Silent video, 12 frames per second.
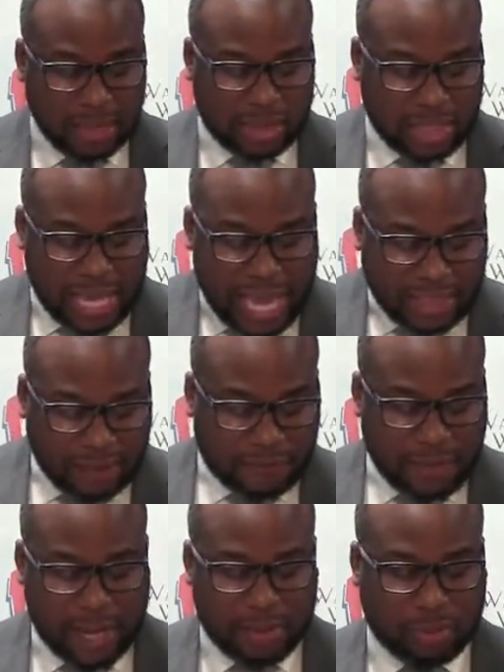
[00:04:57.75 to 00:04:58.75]
Today's
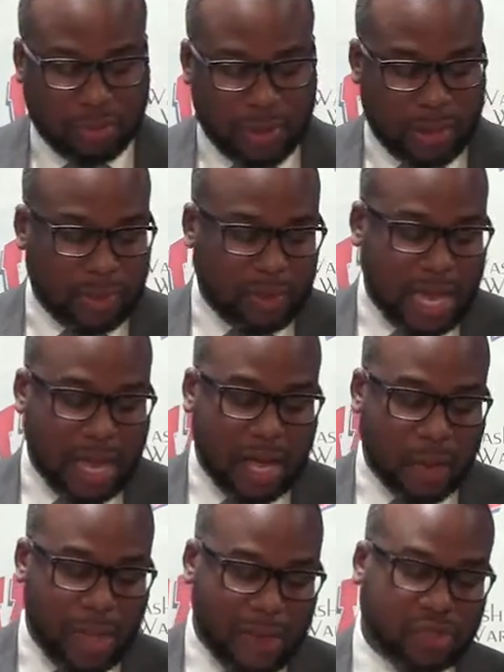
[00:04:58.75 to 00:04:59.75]
events. Remember that
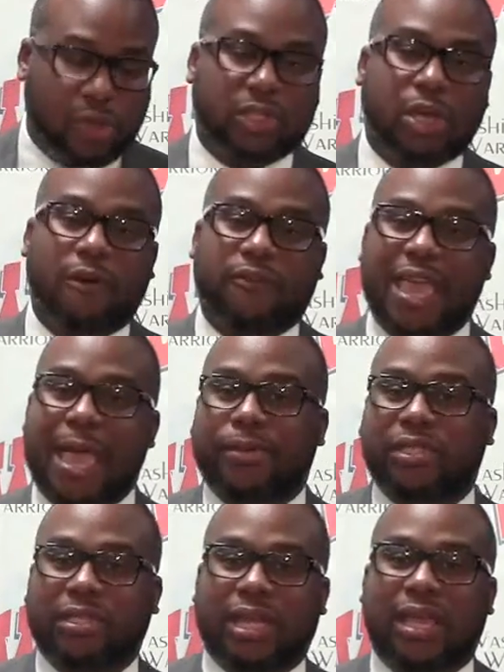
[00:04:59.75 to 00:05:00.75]
uh, we have students off
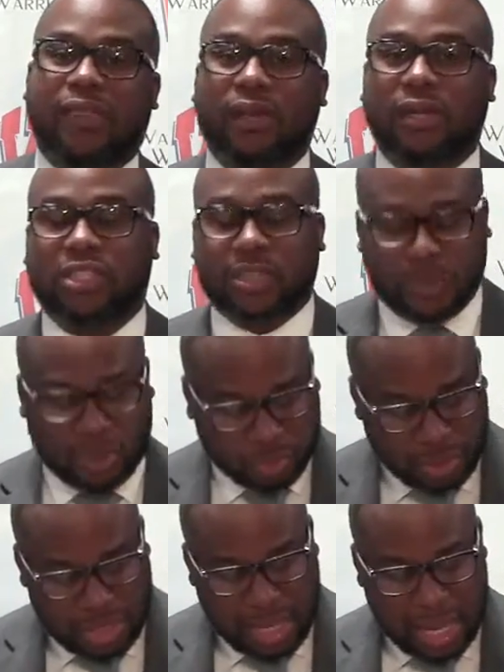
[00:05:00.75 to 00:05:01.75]
campus today at the leadership
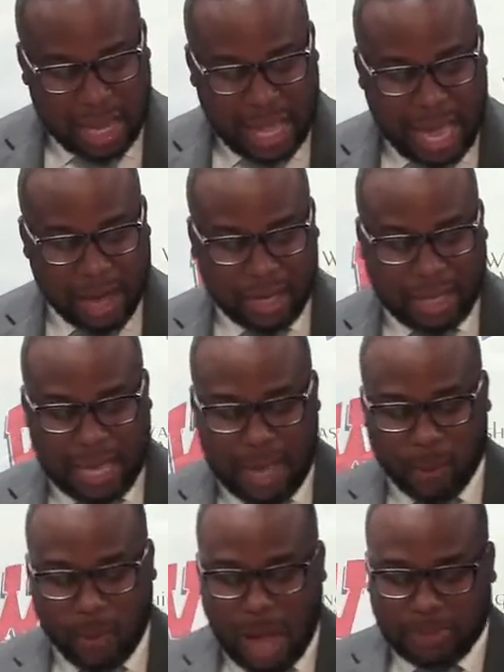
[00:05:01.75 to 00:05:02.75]
retreat out at
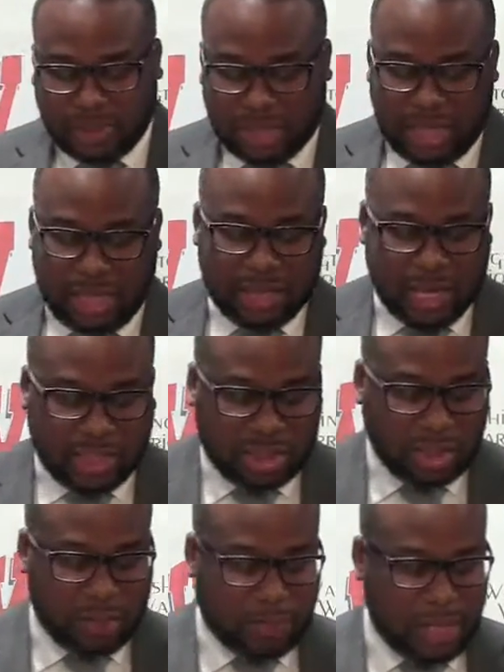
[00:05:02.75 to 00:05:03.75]
Camp Wapsie. They
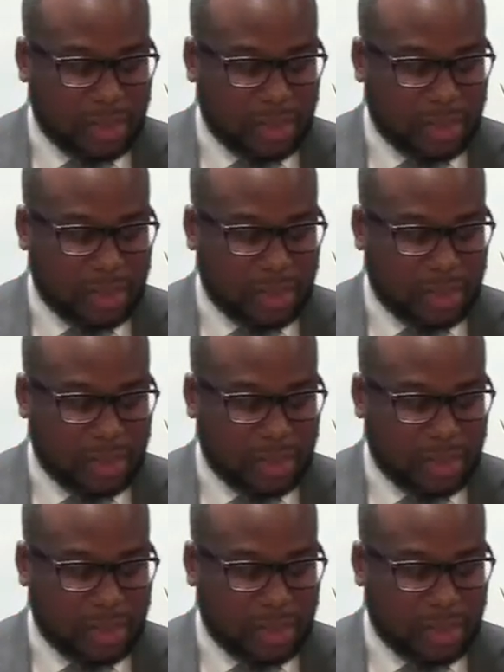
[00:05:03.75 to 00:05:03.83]
should be